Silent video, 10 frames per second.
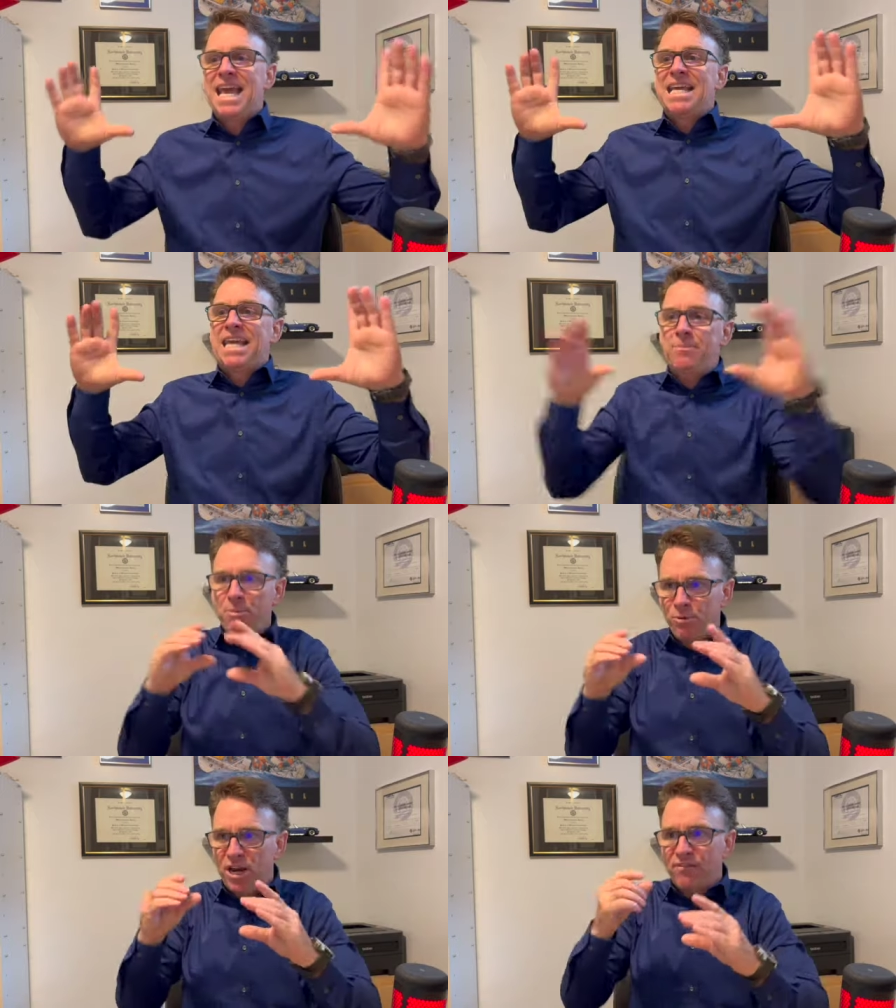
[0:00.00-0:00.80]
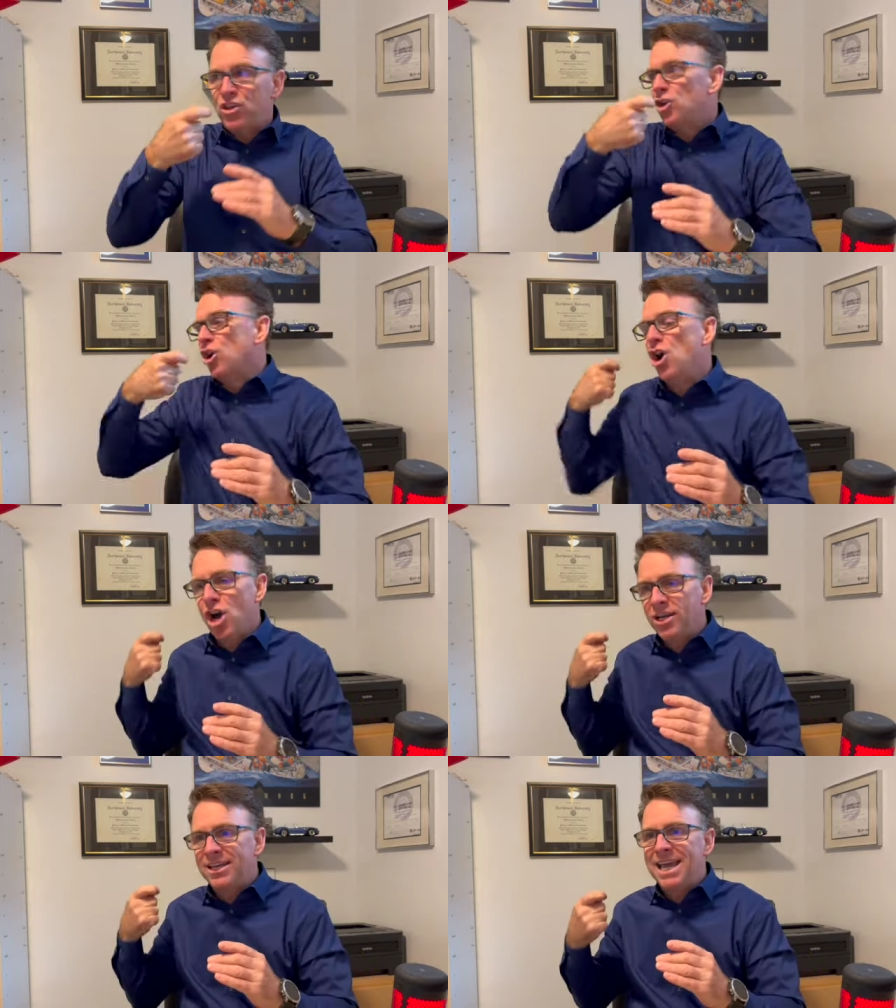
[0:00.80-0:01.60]
Keep it brief. Your
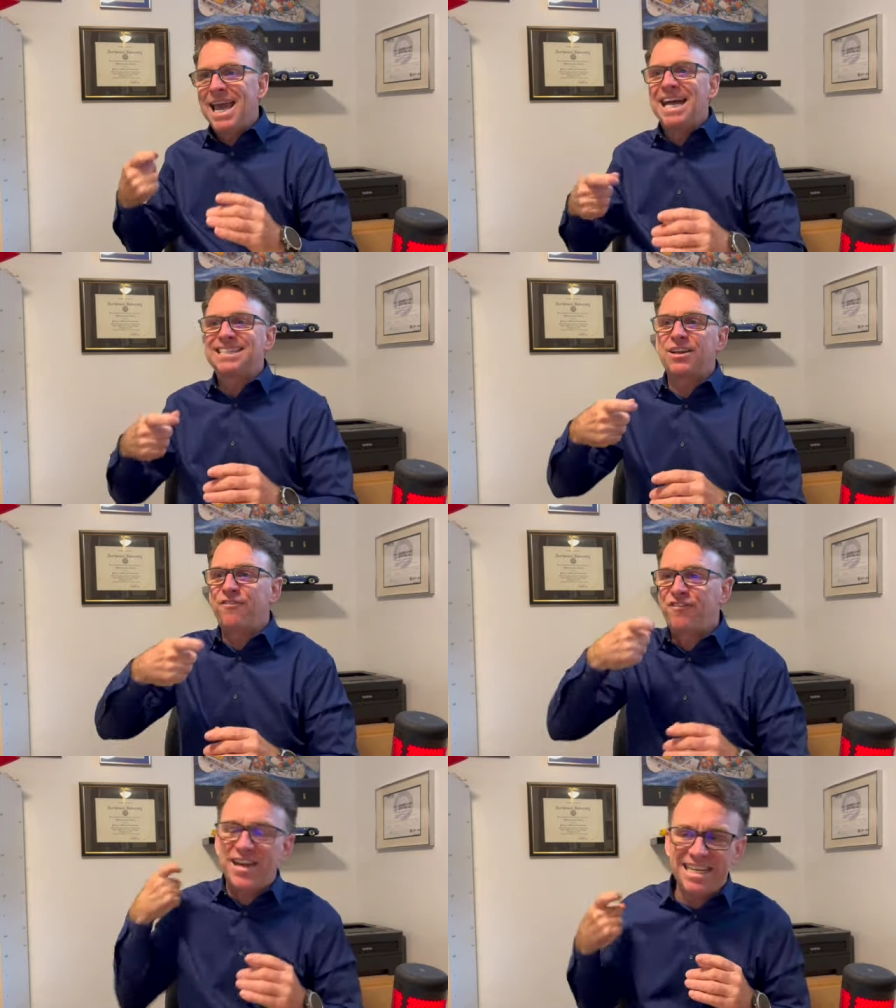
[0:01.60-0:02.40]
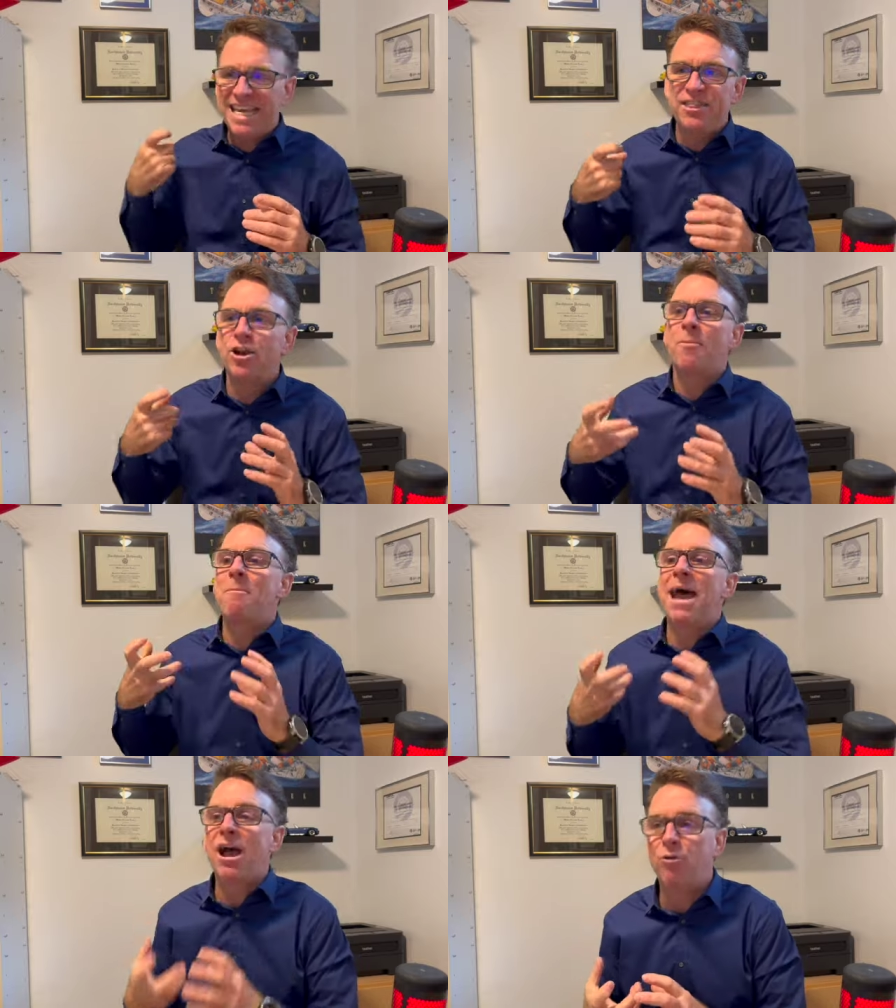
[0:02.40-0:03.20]
hook has to fit in their
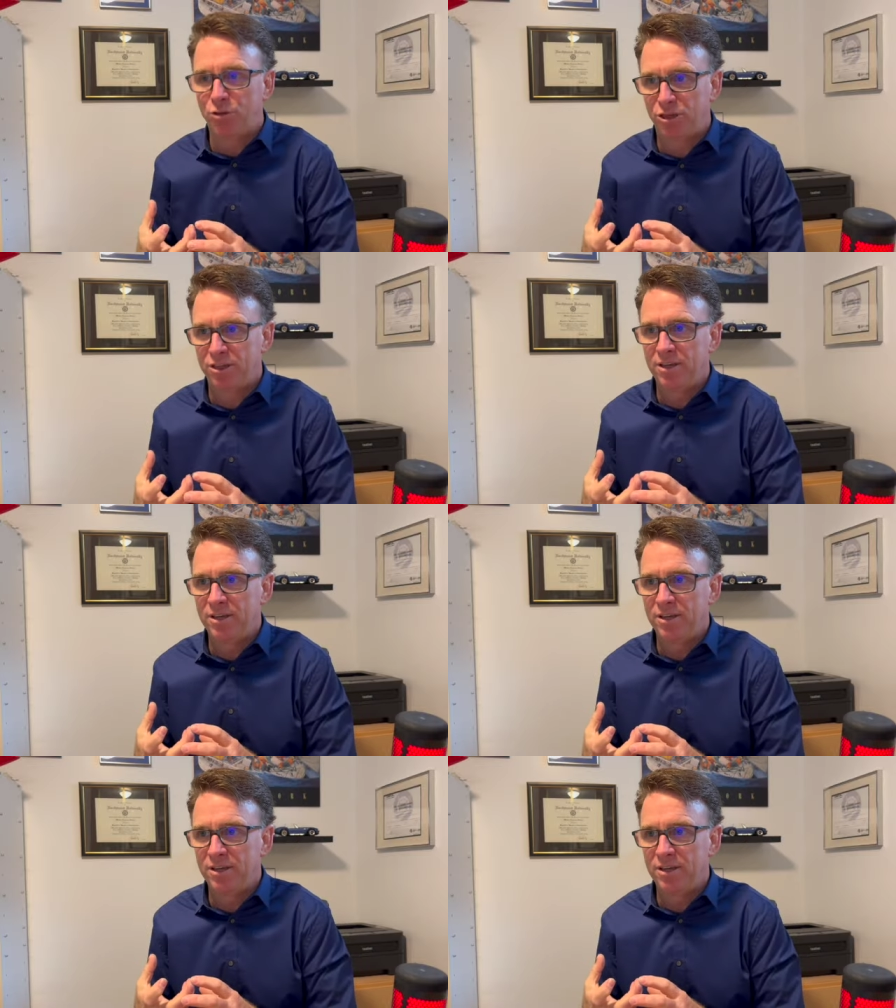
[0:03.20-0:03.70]
mouth.